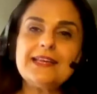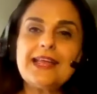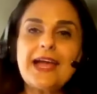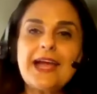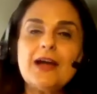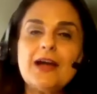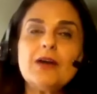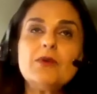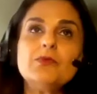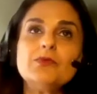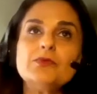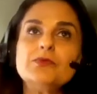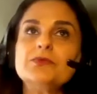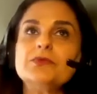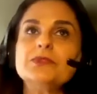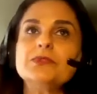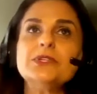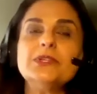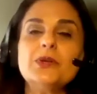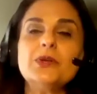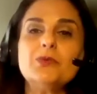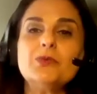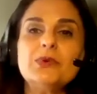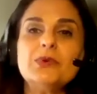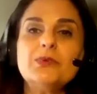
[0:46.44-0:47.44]
and how,
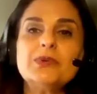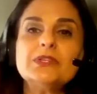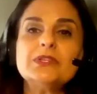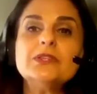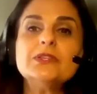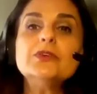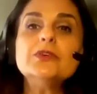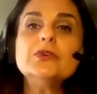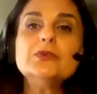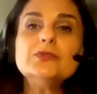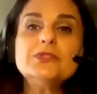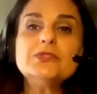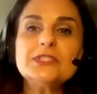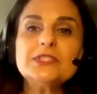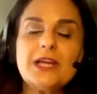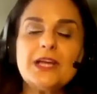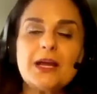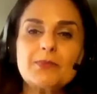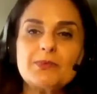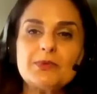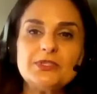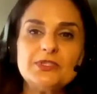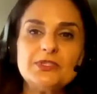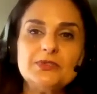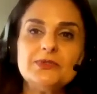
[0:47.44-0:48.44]
we would lose
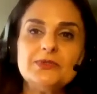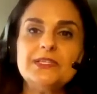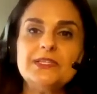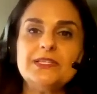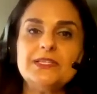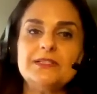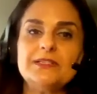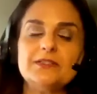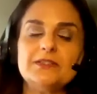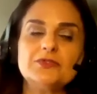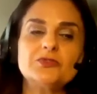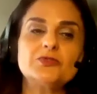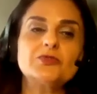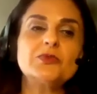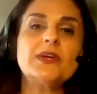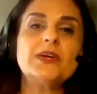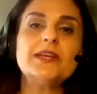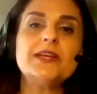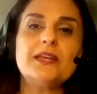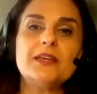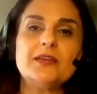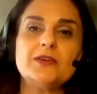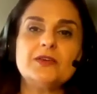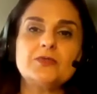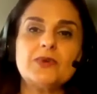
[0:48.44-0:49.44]
the opportunity to
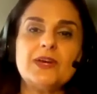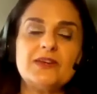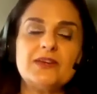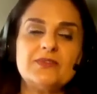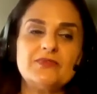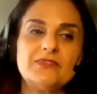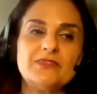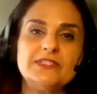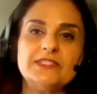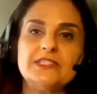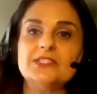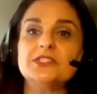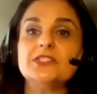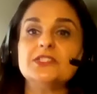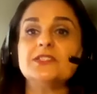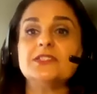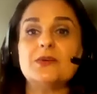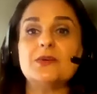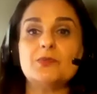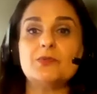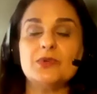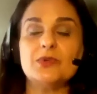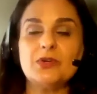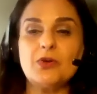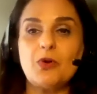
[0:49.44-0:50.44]
train a great
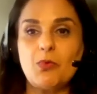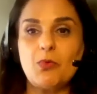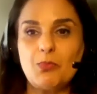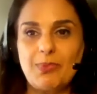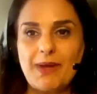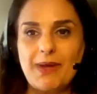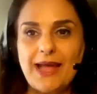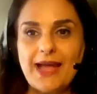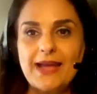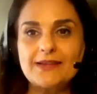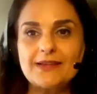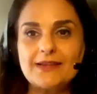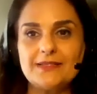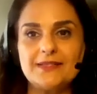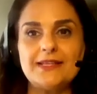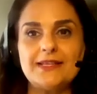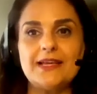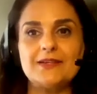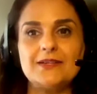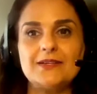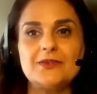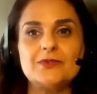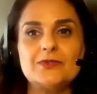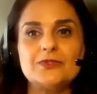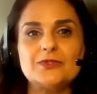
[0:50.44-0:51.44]
physician that would go back to
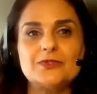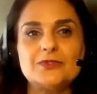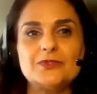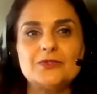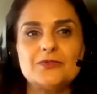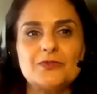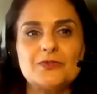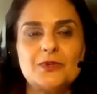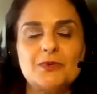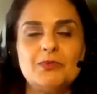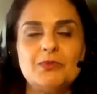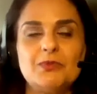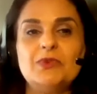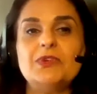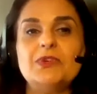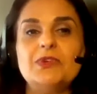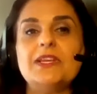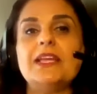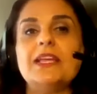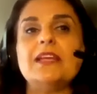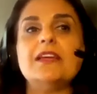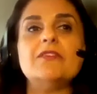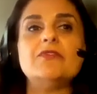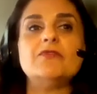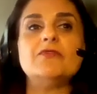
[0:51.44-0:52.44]
that underserved
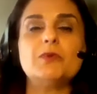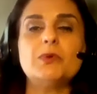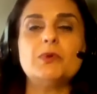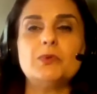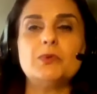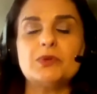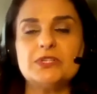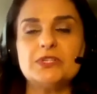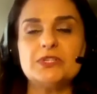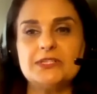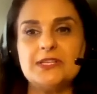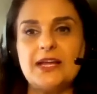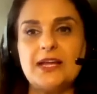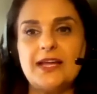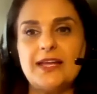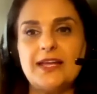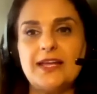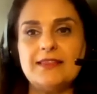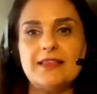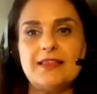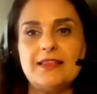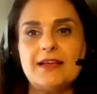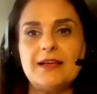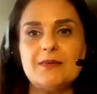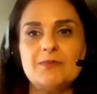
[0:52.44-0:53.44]
community if we were
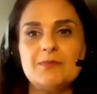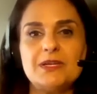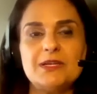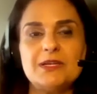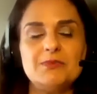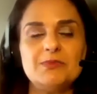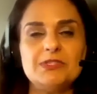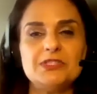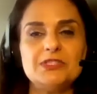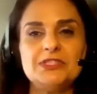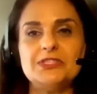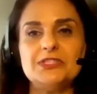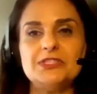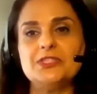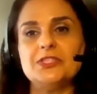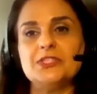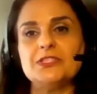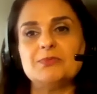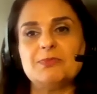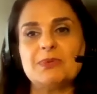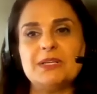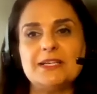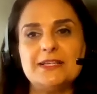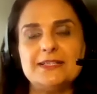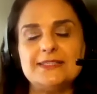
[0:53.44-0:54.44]
denying them admission
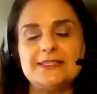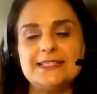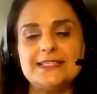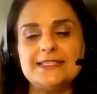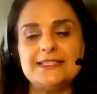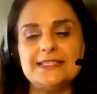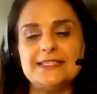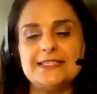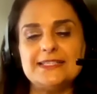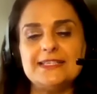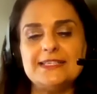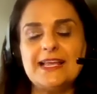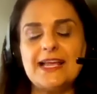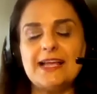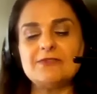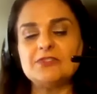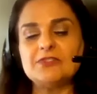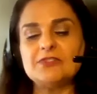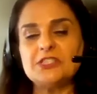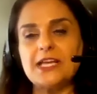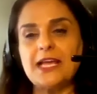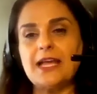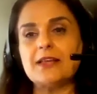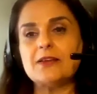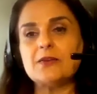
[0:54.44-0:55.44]
just because they didn't
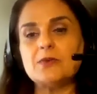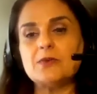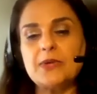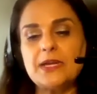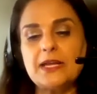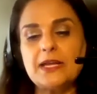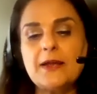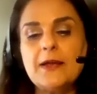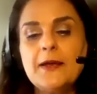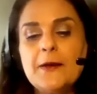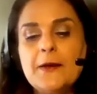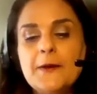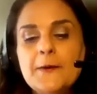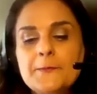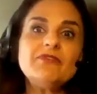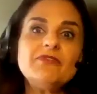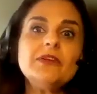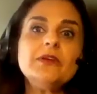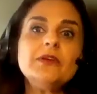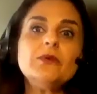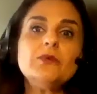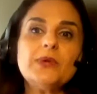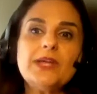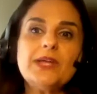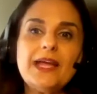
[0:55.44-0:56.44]
have shadowing. I
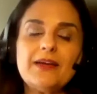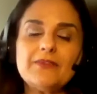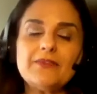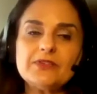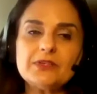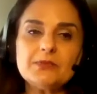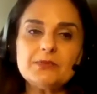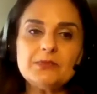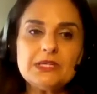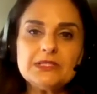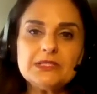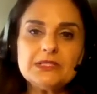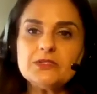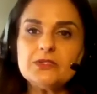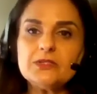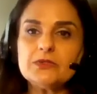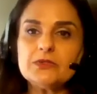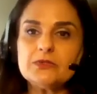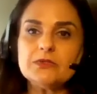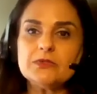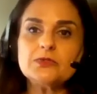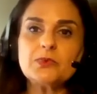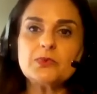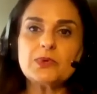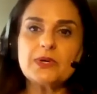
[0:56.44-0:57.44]
feel we have to meet
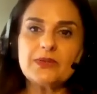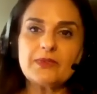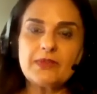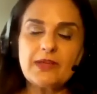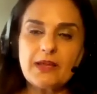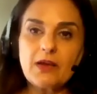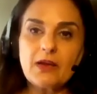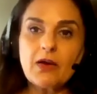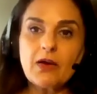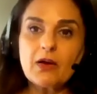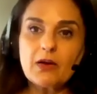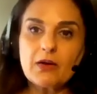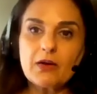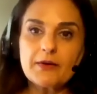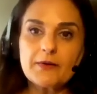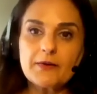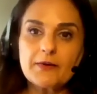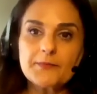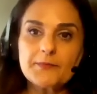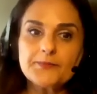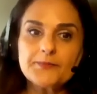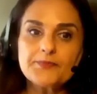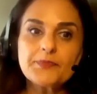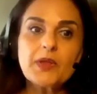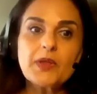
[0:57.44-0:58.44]
students where they are.
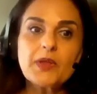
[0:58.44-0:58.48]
